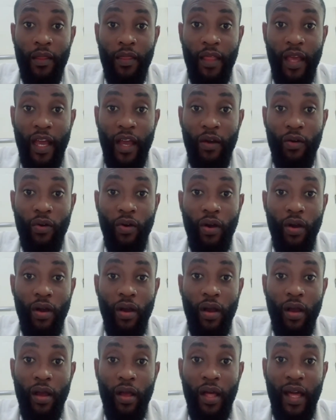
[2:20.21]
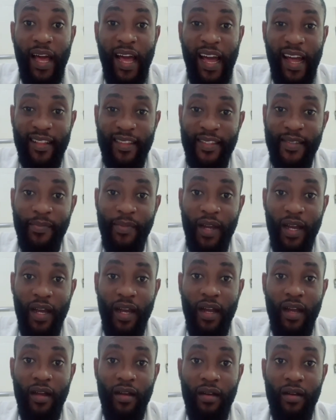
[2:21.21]
Now,
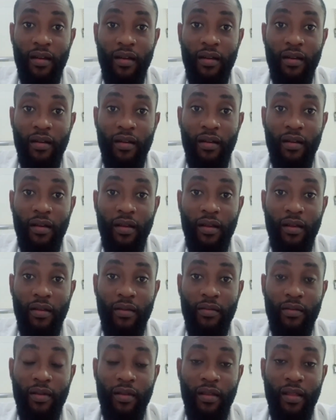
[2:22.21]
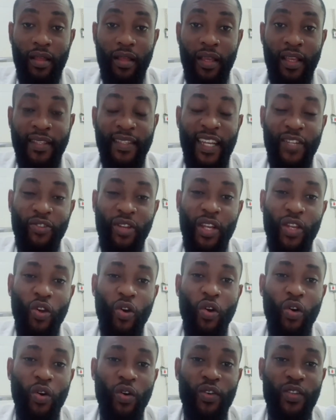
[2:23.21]
asthma is actually
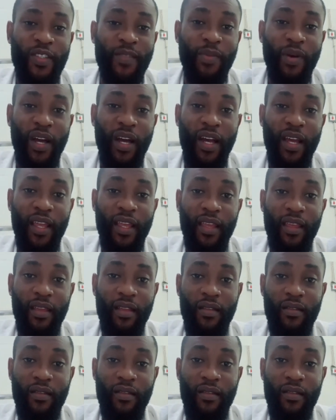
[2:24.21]
caused by